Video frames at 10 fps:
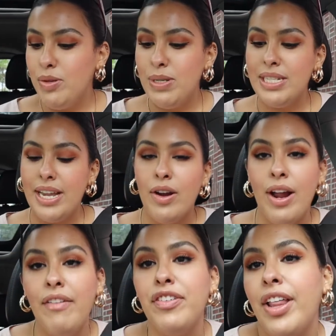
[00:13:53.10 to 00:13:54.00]
She was scared
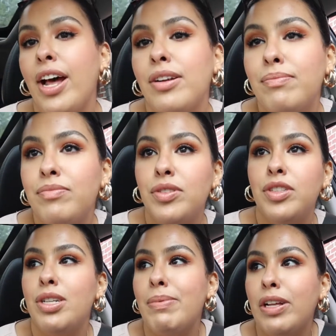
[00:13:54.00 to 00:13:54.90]
after that.
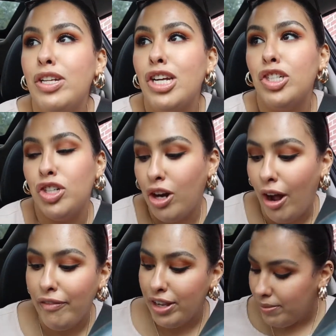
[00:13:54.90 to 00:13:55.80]
She barely touched her
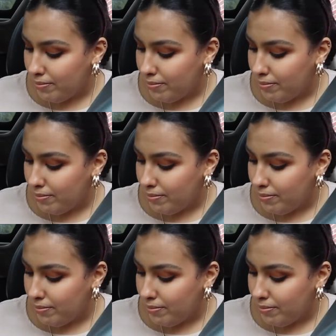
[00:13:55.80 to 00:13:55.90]
coffee.